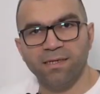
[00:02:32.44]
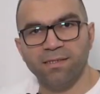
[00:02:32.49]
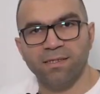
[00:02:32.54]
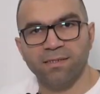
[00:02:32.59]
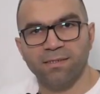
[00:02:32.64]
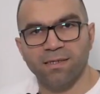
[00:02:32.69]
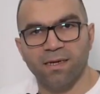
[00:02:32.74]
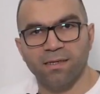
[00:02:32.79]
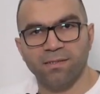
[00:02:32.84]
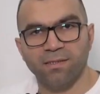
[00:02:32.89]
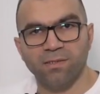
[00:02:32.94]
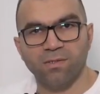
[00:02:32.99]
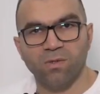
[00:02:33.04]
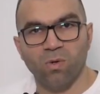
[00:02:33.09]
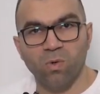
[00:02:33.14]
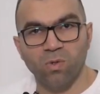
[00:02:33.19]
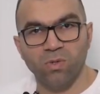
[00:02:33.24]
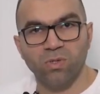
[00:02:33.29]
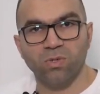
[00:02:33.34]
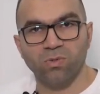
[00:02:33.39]
exercises
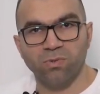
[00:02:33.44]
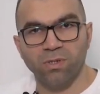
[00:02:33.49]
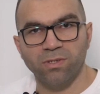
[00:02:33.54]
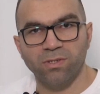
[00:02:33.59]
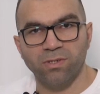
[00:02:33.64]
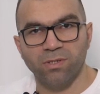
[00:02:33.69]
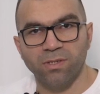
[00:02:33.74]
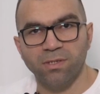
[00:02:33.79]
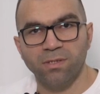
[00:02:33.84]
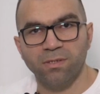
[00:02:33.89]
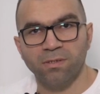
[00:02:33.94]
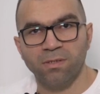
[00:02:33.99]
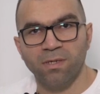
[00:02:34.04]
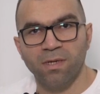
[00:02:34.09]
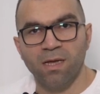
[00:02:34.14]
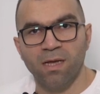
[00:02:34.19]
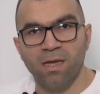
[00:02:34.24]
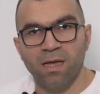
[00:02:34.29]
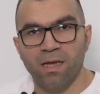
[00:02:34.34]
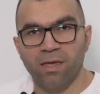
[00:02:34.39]
or stretches,
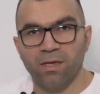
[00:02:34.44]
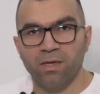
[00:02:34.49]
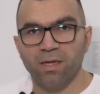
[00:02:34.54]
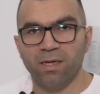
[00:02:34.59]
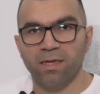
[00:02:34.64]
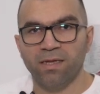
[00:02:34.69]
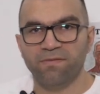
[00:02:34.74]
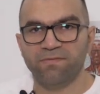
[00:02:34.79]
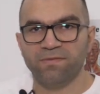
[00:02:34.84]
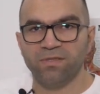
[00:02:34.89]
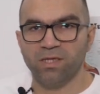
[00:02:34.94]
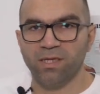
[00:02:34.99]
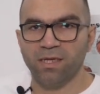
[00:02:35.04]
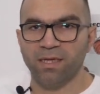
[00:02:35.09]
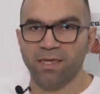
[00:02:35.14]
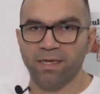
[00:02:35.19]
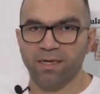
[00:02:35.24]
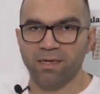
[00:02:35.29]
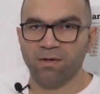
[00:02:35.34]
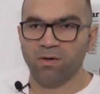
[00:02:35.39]
you lift your
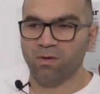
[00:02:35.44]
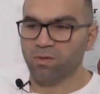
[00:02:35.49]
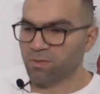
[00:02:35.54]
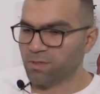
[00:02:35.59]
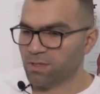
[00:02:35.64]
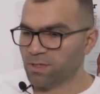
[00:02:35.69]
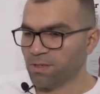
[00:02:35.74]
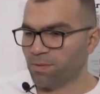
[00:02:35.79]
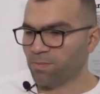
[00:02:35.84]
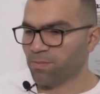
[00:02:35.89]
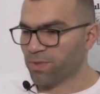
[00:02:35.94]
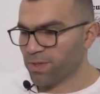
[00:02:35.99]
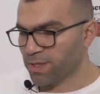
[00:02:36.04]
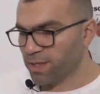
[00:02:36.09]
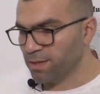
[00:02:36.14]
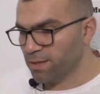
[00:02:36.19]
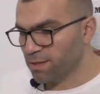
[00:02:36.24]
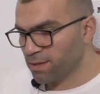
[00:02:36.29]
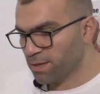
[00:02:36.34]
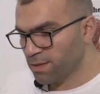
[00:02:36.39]
leg on
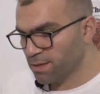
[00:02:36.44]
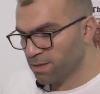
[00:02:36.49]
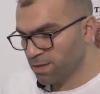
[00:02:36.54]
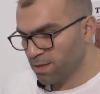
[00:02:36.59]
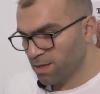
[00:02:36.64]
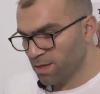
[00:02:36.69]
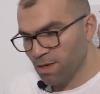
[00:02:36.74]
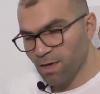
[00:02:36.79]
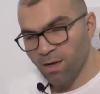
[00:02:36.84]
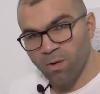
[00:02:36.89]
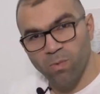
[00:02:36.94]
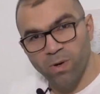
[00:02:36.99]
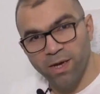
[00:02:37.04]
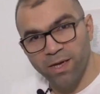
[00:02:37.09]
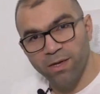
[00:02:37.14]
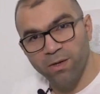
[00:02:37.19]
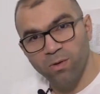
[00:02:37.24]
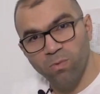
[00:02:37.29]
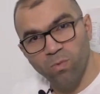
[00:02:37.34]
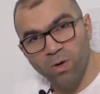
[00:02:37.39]
something
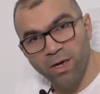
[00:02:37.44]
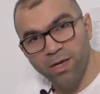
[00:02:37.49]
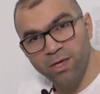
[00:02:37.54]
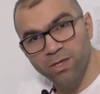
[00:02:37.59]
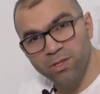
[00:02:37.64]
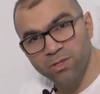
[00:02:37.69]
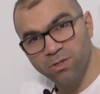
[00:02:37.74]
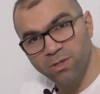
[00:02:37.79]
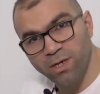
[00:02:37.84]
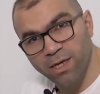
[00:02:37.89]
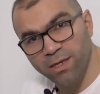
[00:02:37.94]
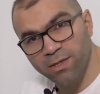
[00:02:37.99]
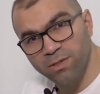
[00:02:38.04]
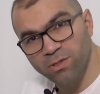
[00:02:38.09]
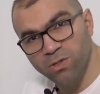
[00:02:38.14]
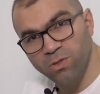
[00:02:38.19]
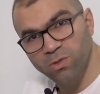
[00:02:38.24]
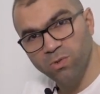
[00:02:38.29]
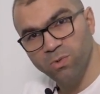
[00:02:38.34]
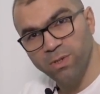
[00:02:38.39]
where what you're
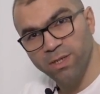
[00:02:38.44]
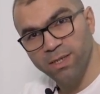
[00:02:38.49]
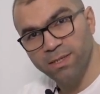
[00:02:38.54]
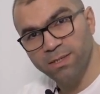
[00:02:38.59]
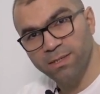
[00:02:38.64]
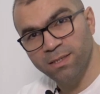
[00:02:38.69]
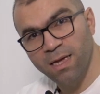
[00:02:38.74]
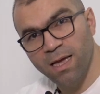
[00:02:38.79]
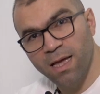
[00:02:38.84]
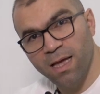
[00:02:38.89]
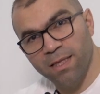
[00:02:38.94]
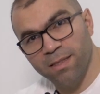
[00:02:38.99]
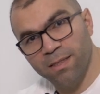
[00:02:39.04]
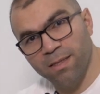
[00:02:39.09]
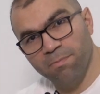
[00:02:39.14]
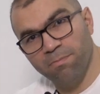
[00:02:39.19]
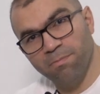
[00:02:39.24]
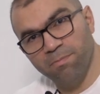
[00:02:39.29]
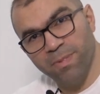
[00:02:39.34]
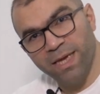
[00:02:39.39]
trying to do is
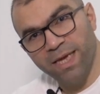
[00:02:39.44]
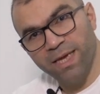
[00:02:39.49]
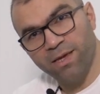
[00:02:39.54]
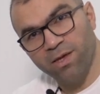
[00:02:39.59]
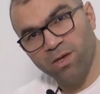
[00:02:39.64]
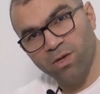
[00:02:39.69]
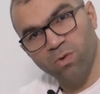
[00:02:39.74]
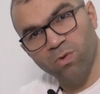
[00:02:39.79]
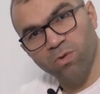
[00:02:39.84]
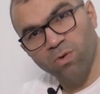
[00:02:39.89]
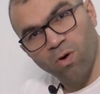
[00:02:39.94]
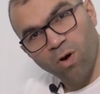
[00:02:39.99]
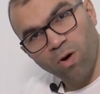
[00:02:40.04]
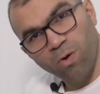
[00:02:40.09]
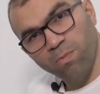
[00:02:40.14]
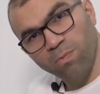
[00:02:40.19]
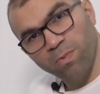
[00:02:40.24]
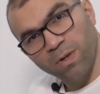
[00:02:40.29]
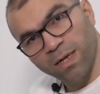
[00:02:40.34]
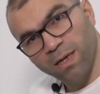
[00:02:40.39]
make your
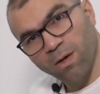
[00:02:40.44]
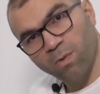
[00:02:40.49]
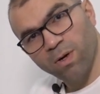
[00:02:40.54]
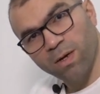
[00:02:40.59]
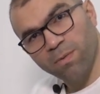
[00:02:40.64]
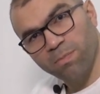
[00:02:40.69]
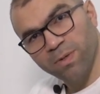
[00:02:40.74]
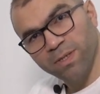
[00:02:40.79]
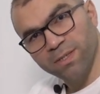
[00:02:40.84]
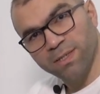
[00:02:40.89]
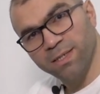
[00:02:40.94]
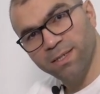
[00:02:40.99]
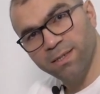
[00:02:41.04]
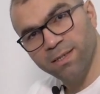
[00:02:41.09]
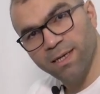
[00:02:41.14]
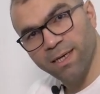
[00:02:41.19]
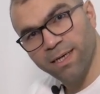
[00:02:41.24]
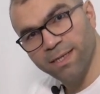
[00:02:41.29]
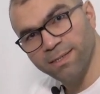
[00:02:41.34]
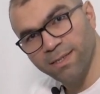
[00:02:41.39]
lower
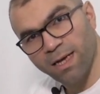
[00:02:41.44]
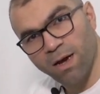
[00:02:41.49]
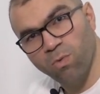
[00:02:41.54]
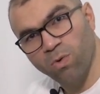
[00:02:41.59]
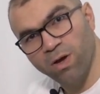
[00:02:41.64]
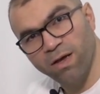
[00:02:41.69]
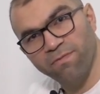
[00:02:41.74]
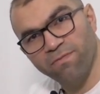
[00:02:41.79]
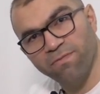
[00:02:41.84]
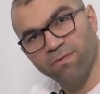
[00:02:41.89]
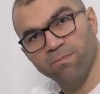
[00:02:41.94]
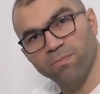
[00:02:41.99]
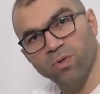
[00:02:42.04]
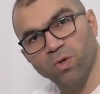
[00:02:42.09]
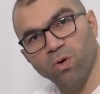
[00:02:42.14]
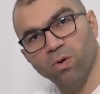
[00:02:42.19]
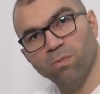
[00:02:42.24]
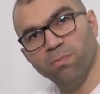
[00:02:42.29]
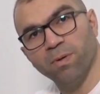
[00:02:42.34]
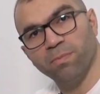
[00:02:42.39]
body is away from
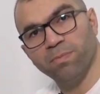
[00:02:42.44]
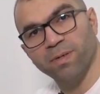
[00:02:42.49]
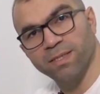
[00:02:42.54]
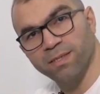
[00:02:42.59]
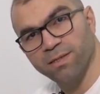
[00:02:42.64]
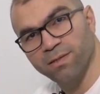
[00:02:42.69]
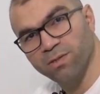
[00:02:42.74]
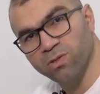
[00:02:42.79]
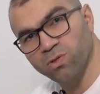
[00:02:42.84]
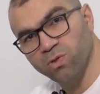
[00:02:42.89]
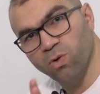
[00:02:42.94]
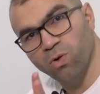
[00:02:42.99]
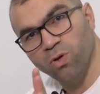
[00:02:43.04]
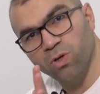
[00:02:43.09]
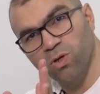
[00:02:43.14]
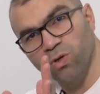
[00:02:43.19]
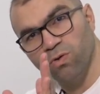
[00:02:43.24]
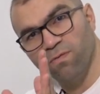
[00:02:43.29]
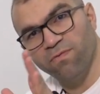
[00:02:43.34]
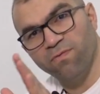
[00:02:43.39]
the upper body.
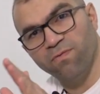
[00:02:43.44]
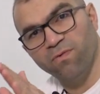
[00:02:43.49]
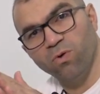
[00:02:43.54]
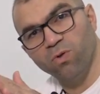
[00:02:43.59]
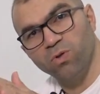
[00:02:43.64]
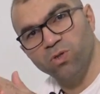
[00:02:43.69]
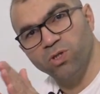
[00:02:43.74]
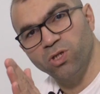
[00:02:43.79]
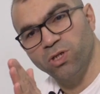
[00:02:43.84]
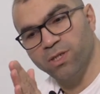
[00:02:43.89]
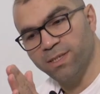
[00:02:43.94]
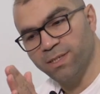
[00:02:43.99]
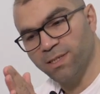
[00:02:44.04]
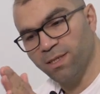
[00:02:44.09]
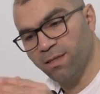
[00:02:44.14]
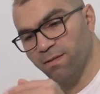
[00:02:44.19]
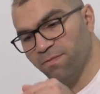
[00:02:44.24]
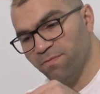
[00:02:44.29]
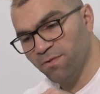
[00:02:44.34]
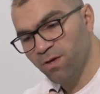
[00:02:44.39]
So you fold
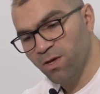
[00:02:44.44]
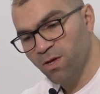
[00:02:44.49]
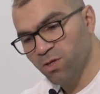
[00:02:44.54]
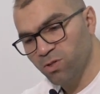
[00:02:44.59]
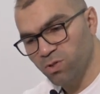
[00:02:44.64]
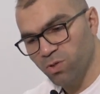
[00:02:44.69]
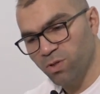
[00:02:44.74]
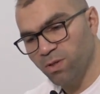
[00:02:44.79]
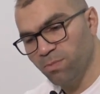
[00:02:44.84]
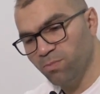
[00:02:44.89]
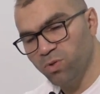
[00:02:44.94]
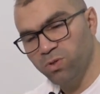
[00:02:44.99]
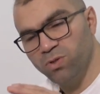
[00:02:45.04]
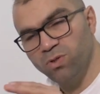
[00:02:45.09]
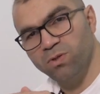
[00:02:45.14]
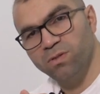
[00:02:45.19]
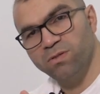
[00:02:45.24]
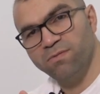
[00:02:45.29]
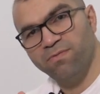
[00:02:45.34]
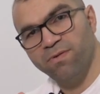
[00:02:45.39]
yourself so the
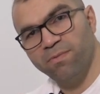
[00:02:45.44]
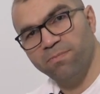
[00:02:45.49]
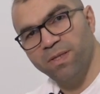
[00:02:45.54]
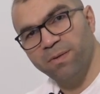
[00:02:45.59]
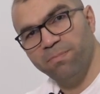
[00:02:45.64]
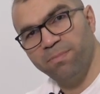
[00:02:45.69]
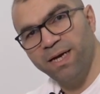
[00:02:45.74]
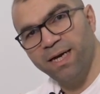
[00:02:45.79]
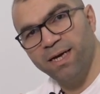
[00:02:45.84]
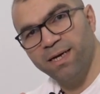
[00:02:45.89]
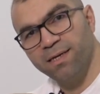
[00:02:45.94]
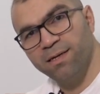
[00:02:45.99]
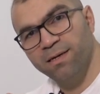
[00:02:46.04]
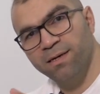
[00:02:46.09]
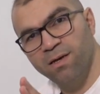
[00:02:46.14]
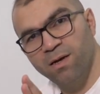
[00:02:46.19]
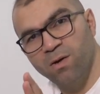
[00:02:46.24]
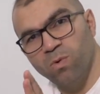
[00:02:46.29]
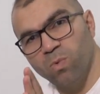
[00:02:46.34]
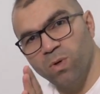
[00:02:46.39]
muscles from the back
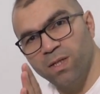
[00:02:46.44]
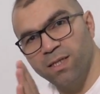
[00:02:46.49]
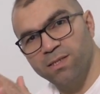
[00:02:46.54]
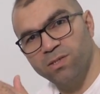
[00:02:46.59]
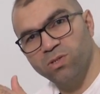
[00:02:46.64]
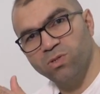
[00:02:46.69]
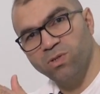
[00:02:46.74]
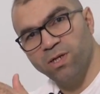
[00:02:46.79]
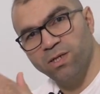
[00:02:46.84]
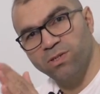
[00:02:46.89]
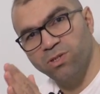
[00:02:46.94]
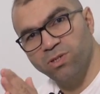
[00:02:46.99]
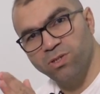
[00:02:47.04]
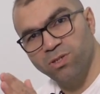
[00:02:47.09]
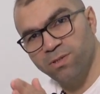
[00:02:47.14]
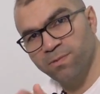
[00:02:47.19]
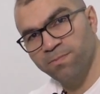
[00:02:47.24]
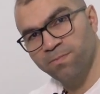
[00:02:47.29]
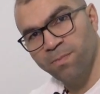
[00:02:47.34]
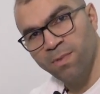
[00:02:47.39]
will
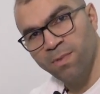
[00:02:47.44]
stretch.